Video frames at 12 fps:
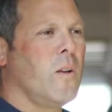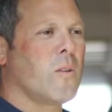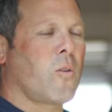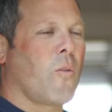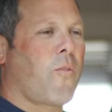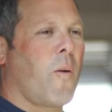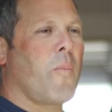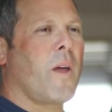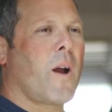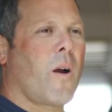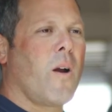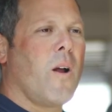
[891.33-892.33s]
So from
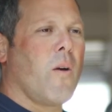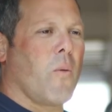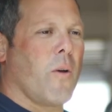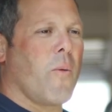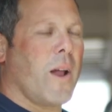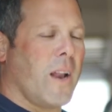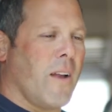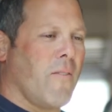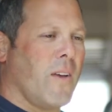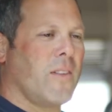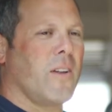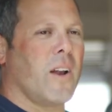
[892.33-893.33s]
there, we went and
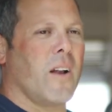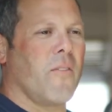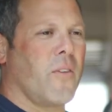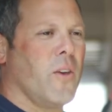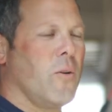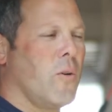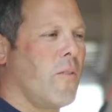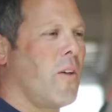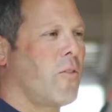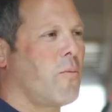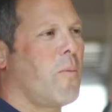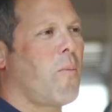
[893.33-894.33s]
visited a few of
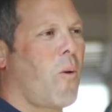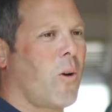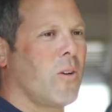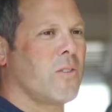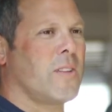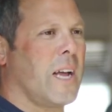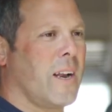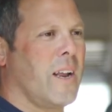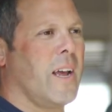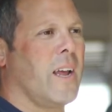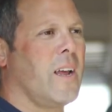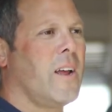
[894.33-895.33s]
those memorials that day,